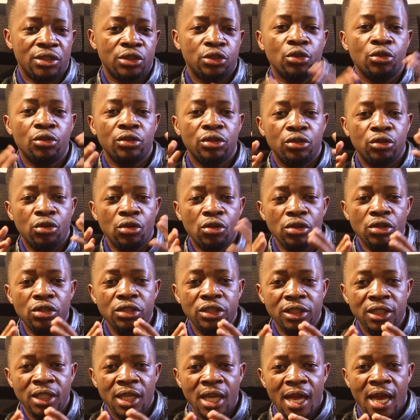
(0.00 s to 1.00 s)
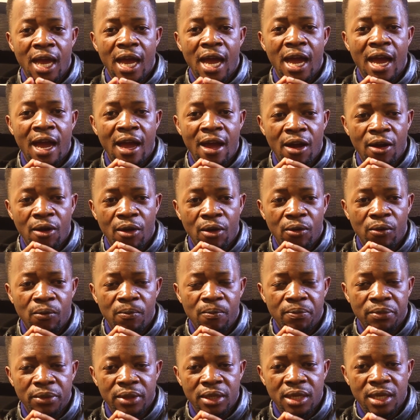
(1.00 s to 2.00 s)
So those are
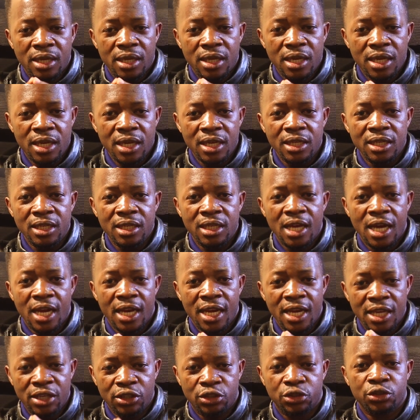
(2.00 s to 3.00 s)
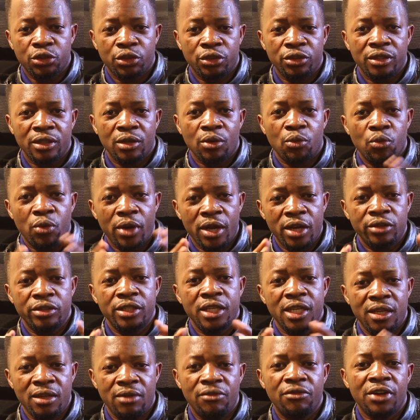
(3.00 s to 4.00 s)
in the lesson where
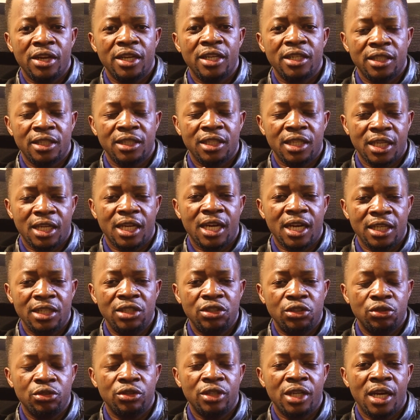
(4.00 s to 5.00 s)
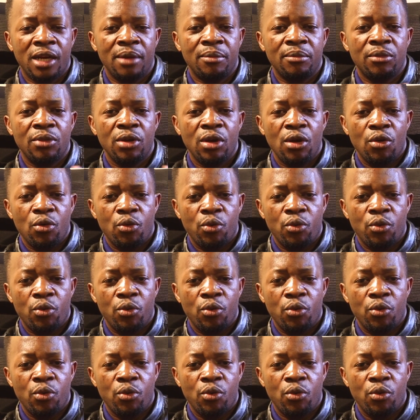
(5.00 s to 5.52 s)
delivering the curriculum.